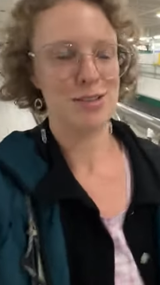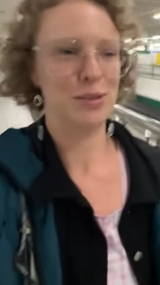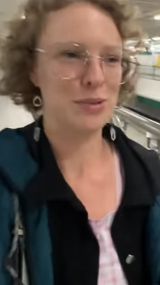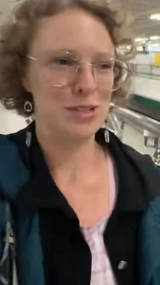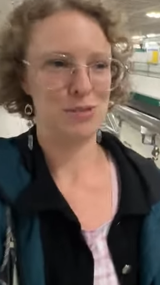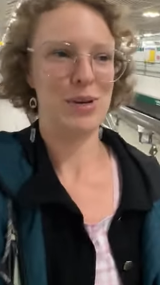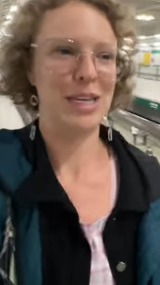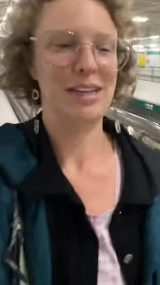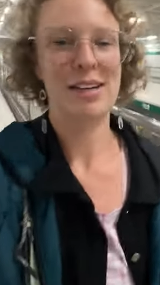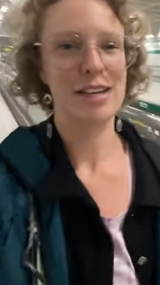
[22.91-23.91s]
so this
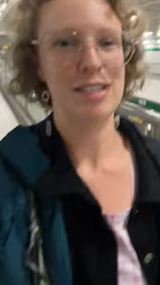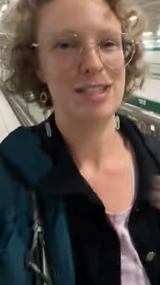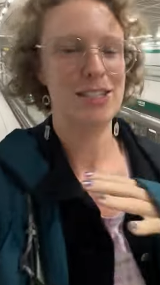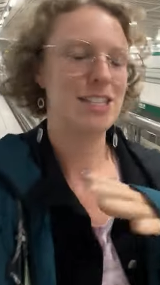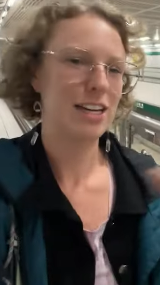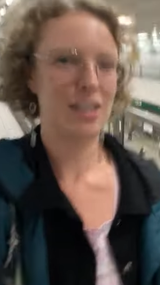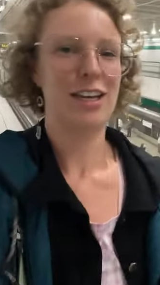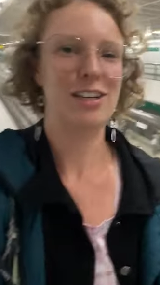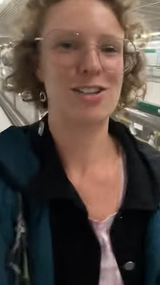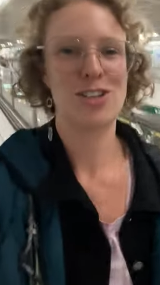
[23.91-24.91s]
weekend is
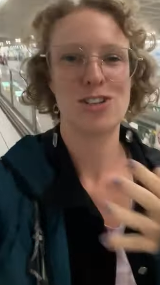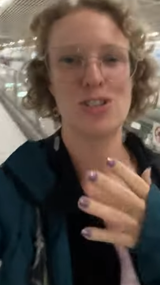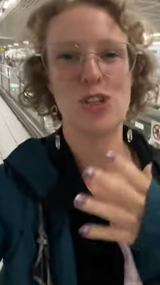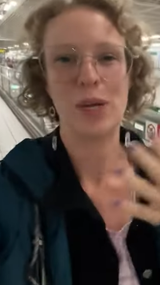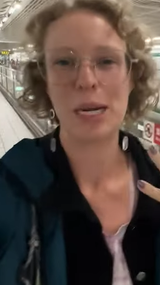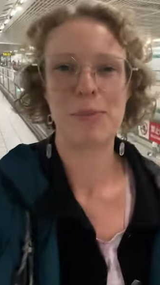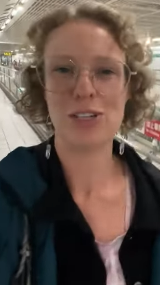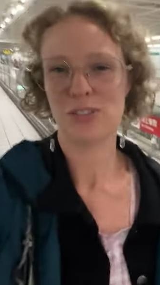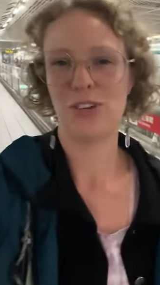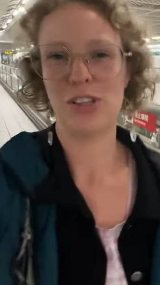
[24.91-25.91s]
dedicated to just doing a
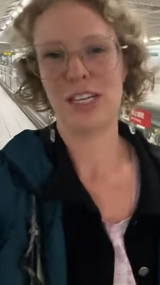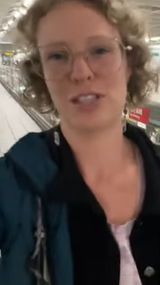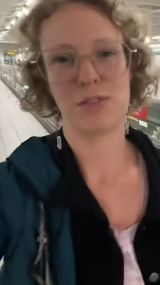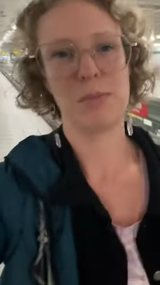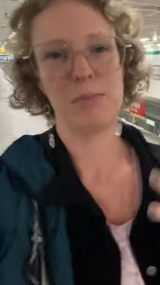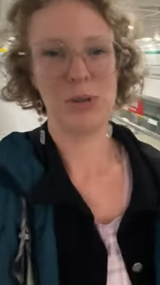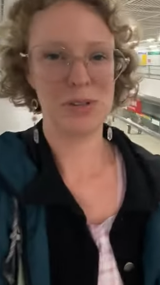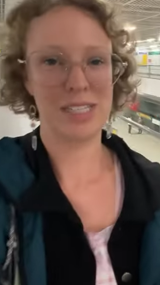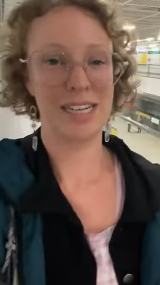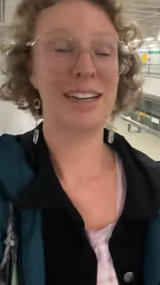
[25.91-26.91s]
bunch of fun things for my
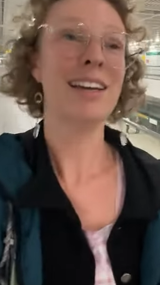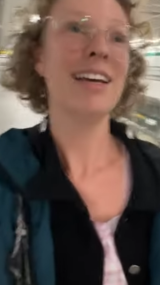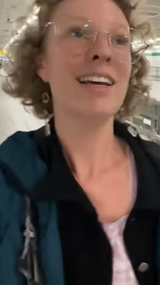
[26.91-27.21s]
birthday.